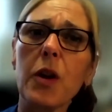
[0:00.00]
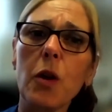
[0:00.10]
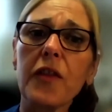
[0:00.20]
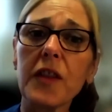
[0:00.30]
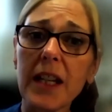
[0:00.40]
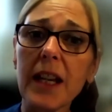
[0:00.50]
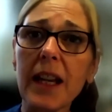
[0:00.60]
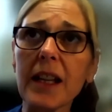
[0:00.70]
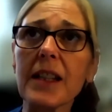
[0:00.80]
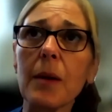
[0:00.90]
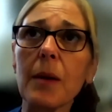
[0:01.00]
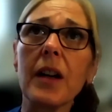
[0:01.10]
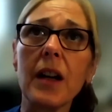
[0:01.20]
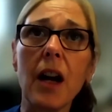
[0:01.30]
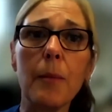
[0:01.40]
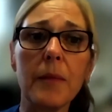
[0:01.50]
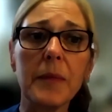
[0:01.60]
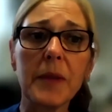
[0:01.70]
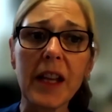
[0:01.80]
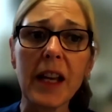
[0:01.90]
then we obviously, as Emma
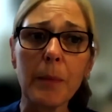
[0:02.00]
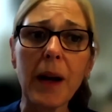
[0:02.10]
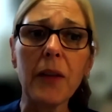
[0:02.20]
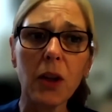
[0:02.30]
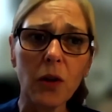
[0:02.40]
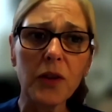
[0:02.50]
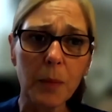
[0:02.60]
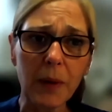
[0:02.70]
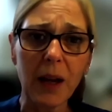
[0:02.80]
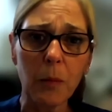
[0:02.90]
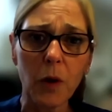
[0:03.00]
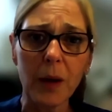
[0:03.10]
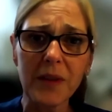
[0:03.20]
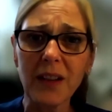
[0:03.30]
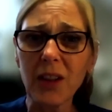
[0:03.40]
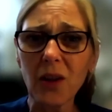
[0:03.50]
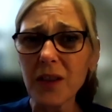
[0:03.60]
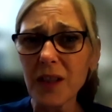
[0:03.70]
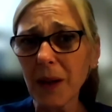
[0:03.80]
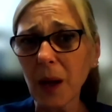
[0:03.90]
said about the Contiplan wipes. Now the
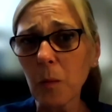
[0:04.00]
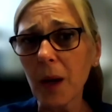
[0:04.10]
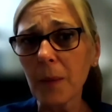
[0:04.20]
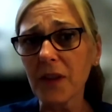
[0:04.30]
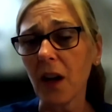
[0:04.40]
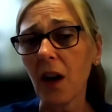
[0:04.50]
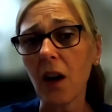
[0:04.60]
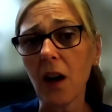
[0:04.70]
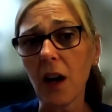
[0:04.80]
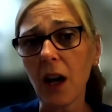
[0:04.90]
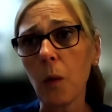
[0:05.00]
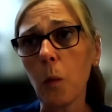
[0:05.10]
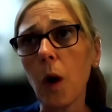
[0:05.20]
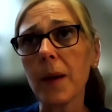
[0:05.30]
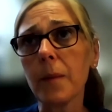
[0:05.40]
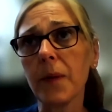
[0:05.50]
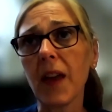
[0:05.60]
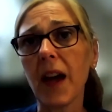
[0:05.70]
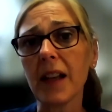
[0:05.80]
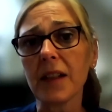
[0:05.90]
Contiplan wipes are a wipe
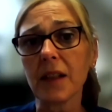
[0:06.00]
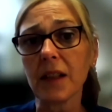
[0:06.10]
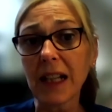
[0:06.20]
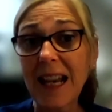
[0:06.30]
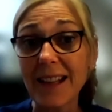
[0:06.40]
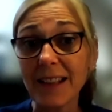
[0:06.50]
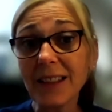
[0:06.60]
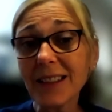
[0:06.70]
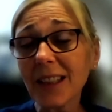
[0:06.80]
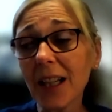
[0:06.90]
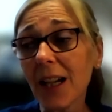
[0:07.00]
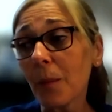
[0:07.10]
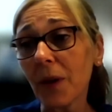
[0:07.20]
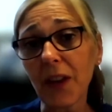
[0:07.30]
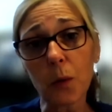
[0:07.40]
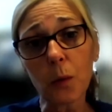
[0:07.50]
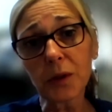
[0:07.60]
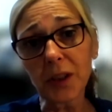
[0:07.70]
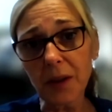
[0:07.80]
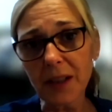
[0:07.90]
that cleanse, but they
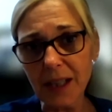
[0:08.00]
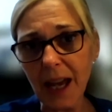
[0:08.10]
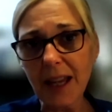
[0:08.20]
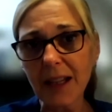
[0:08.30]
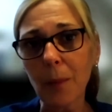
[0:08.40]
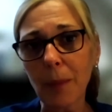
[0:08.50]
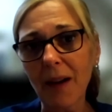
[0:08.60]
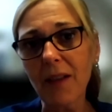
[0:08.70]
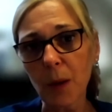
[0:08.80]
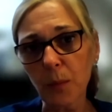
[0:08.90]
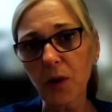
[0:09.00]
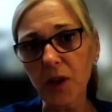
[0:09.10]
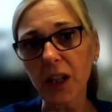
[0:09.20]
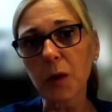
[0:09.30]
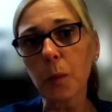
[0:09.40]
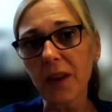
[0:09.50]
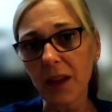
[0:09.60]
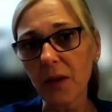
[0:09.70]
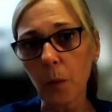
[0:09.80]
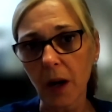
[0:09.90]
also contain a barrier product
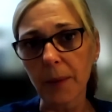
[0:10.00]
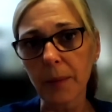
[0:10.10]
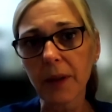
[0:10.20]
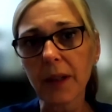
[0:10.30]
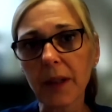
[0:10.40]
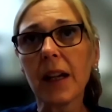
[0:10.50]
within the wipe.